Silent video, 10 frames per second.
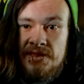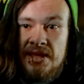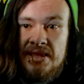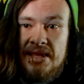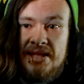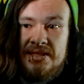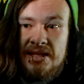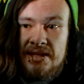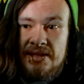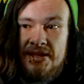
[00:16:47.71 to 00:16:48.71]
they think that's
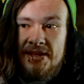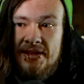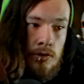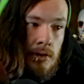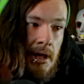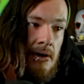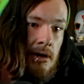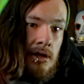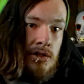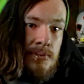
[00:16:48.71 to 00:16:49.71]
it. So
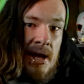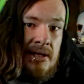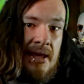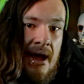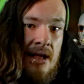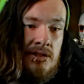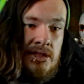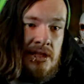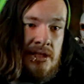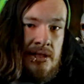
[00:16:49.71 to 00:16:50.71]
Karen goes back to
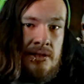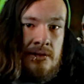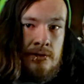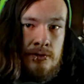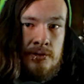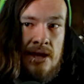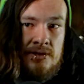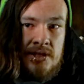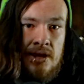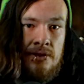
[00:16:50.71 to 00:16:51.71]
Allison, who's
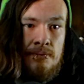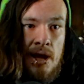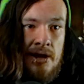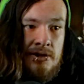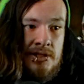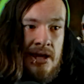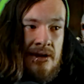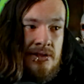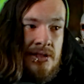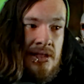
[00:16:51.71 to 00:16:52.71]
outside the Myers
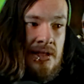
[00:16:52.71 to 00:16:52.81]
house.